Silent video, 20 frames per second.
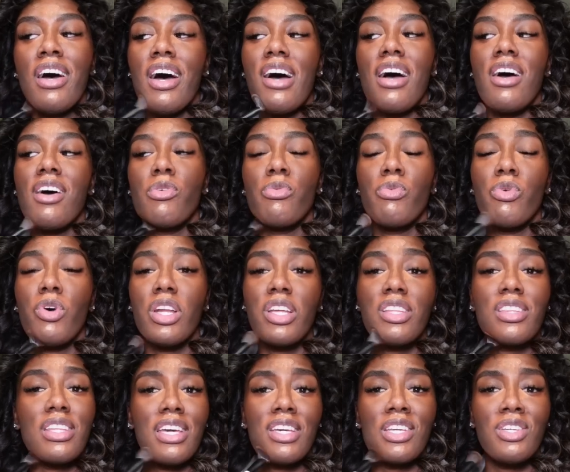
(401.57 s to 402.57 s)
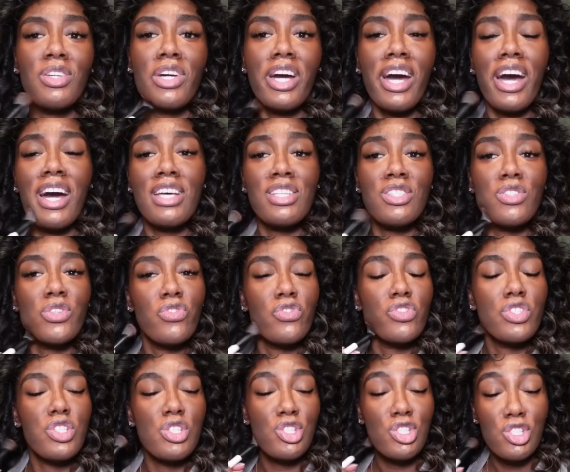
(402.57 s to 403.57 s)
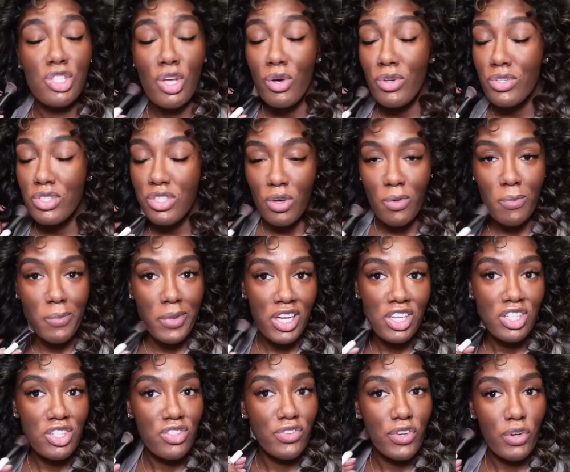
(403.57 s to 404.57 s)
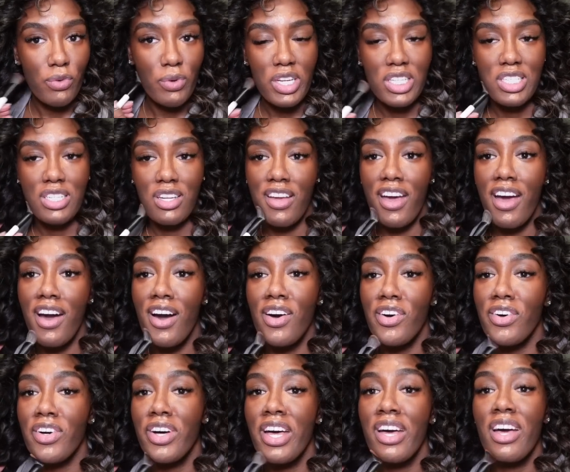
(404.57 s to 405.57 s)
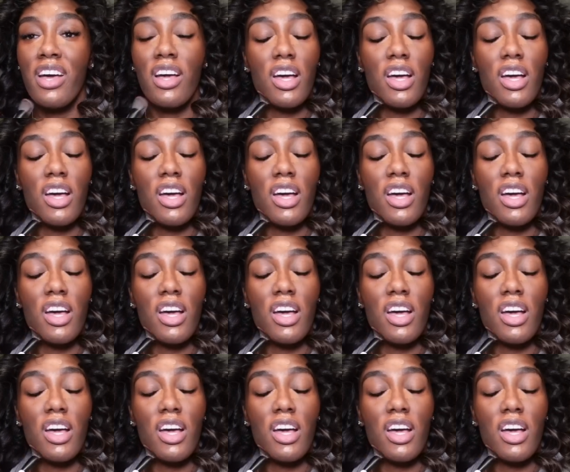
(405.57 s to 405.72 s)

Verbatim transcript: I want to thank you guys so so much for reaching out